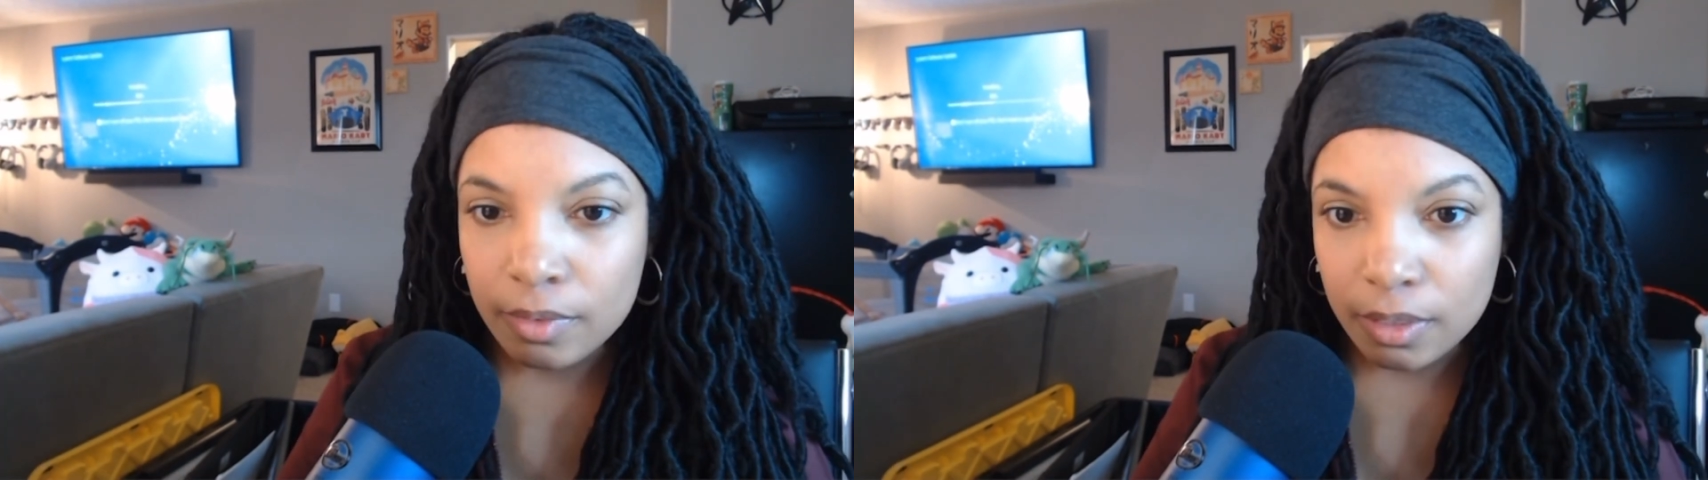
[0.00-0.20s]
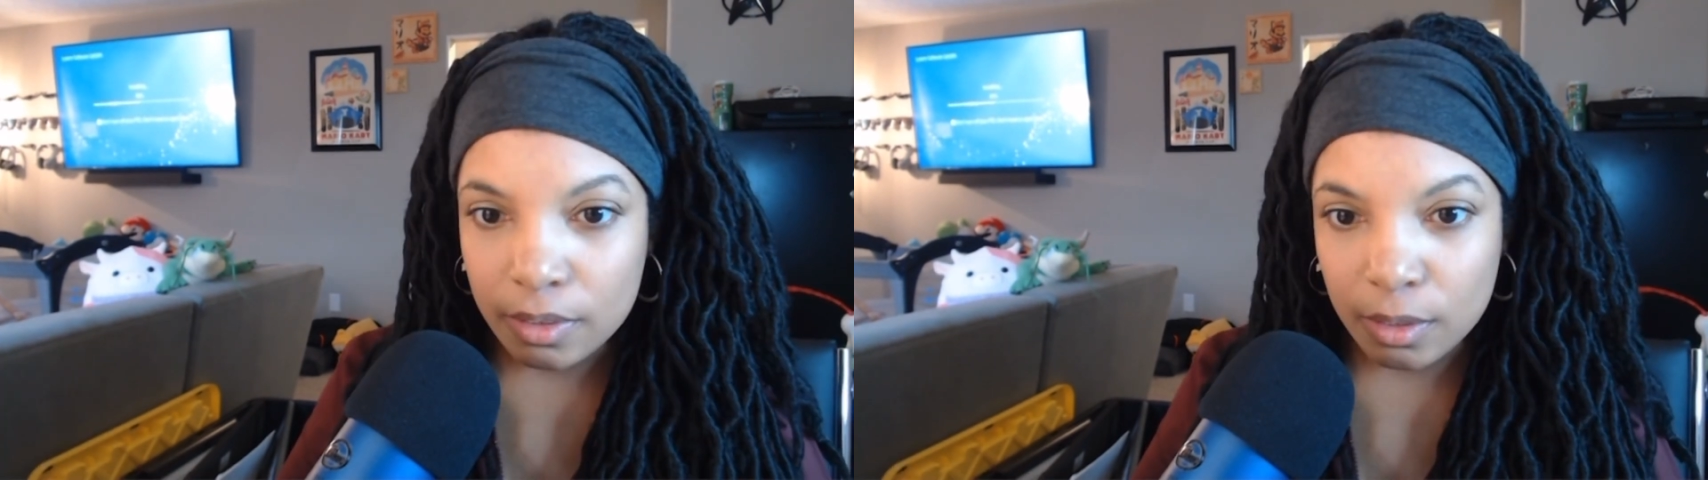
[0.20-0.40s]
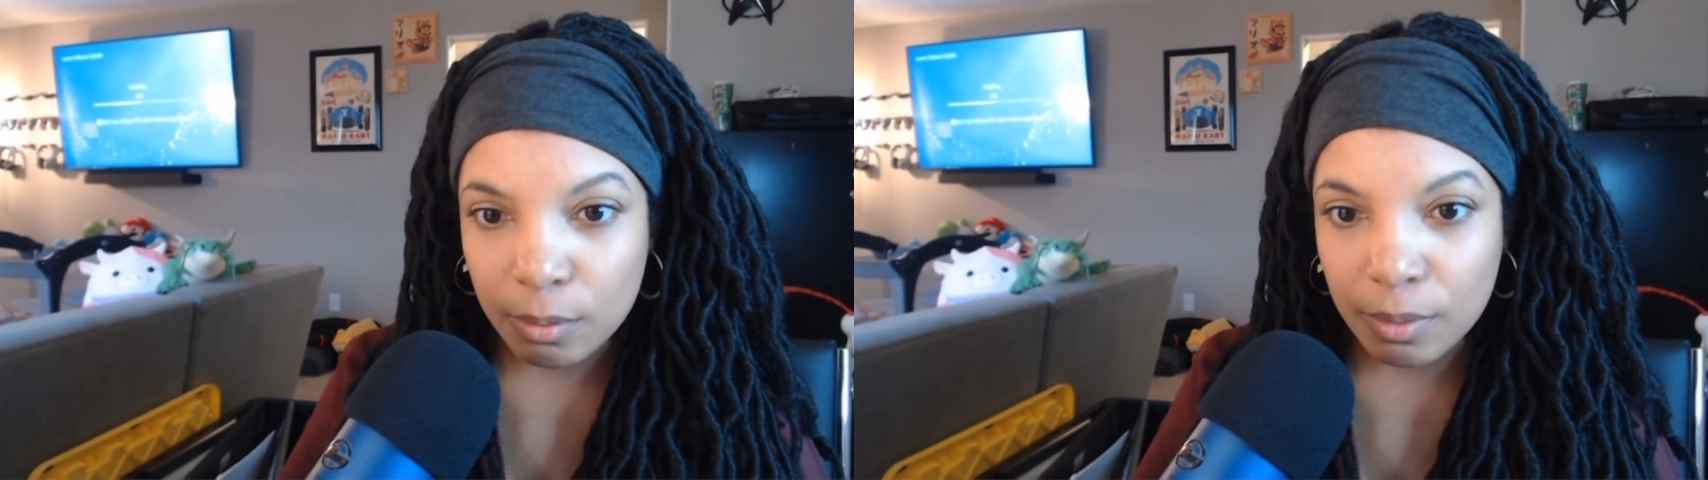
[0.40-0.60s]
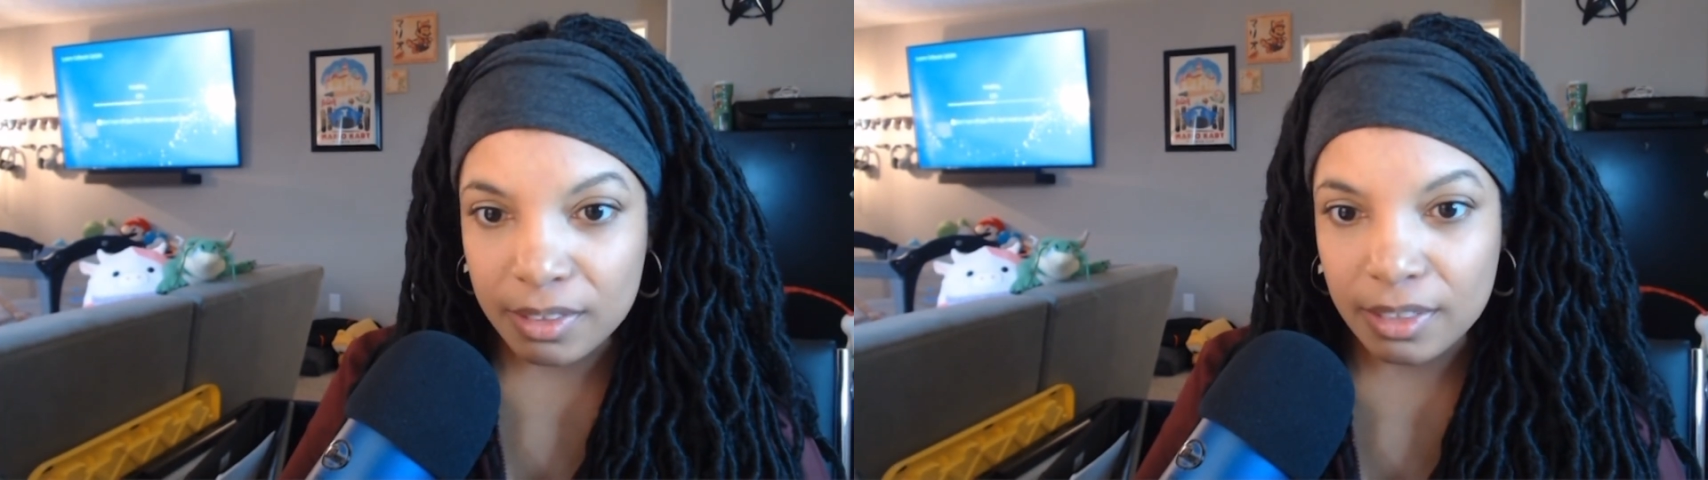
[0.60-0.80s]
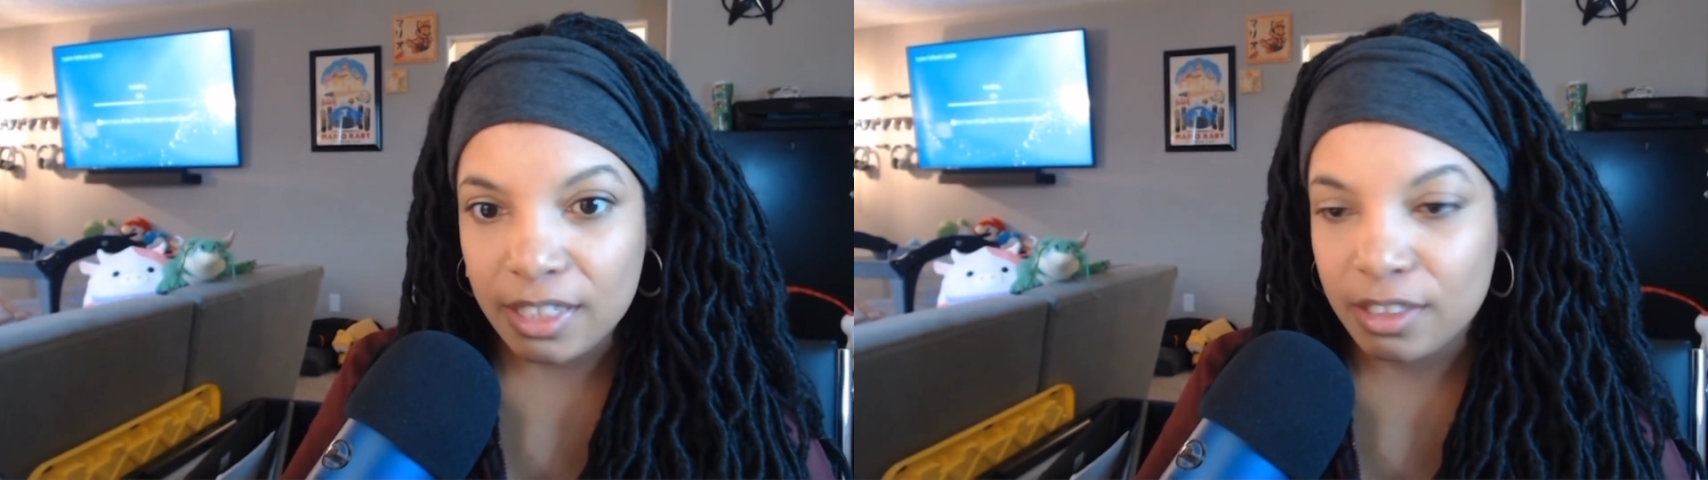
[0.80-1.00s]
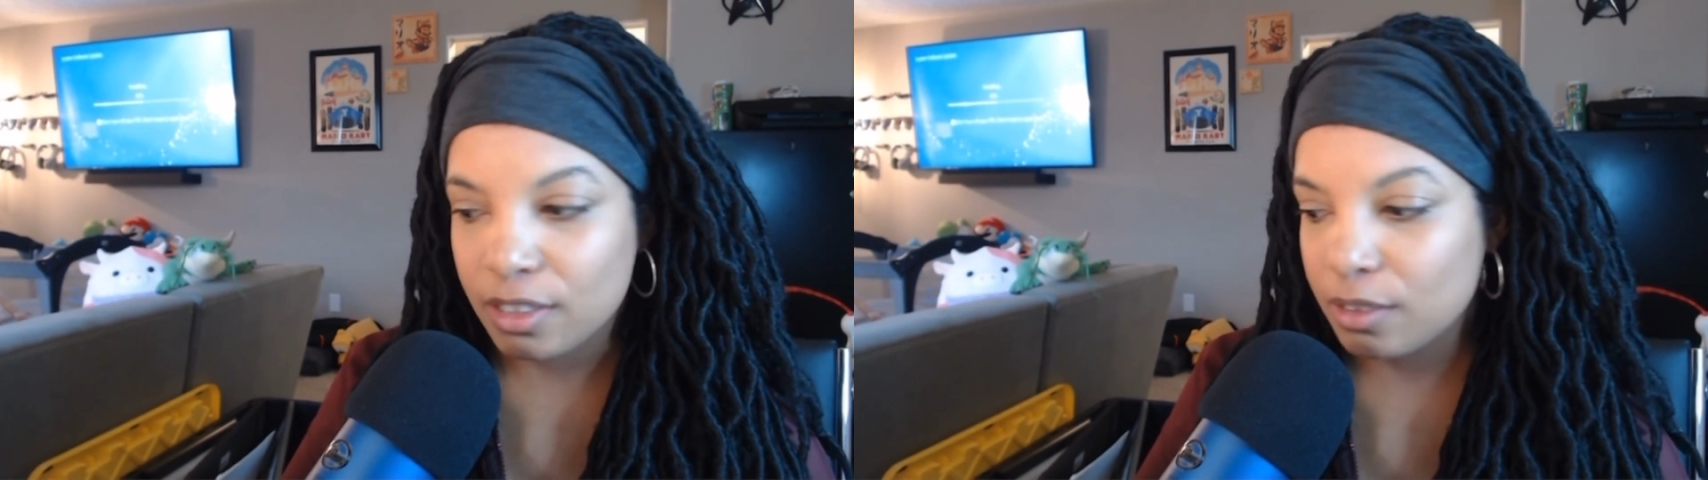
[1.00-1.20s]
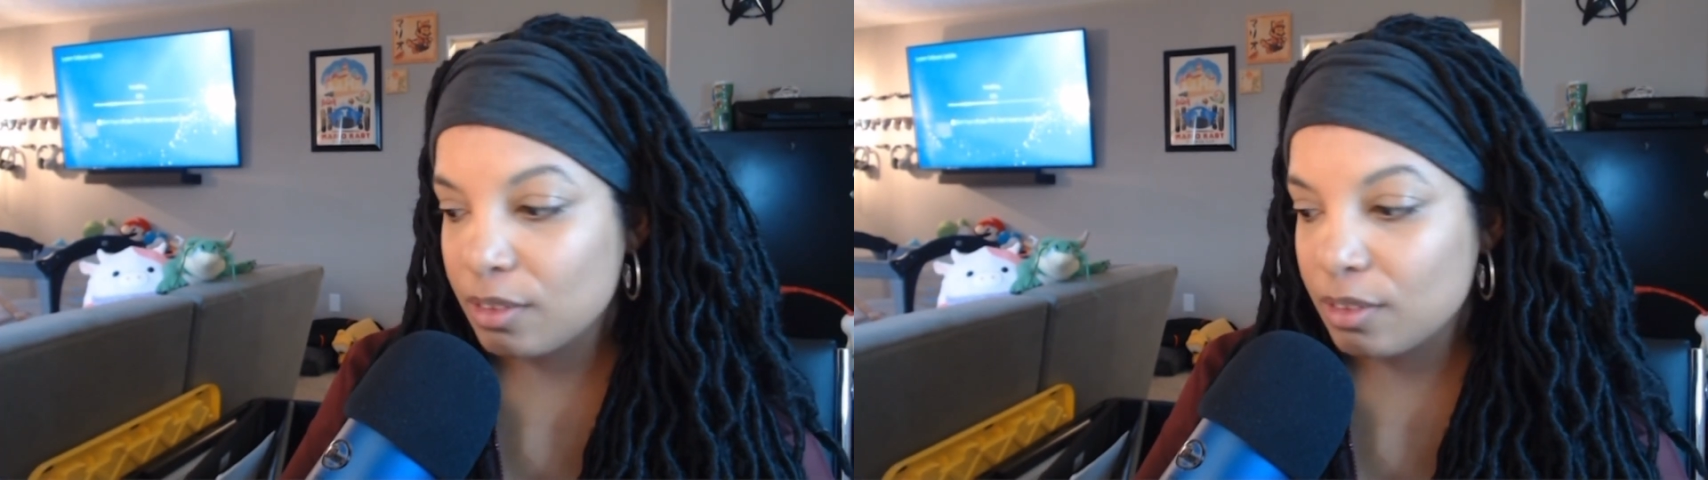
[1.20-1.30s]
So what's the issue?